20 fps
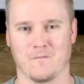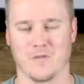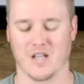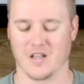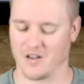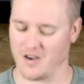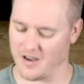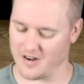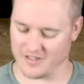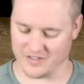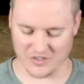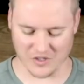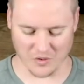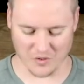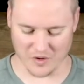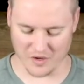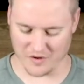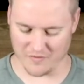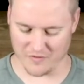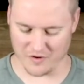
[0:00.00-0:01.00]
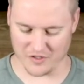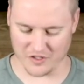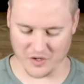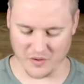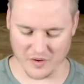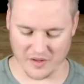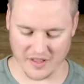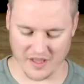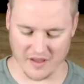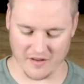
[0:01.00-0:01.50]
And God is so good for
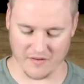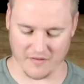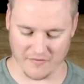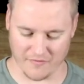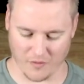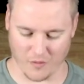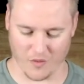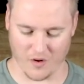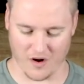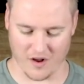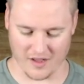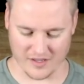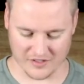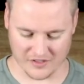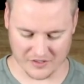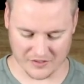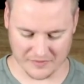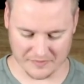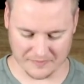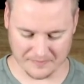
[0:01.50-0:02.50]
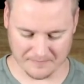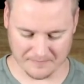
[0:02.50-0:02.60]
doing that for us.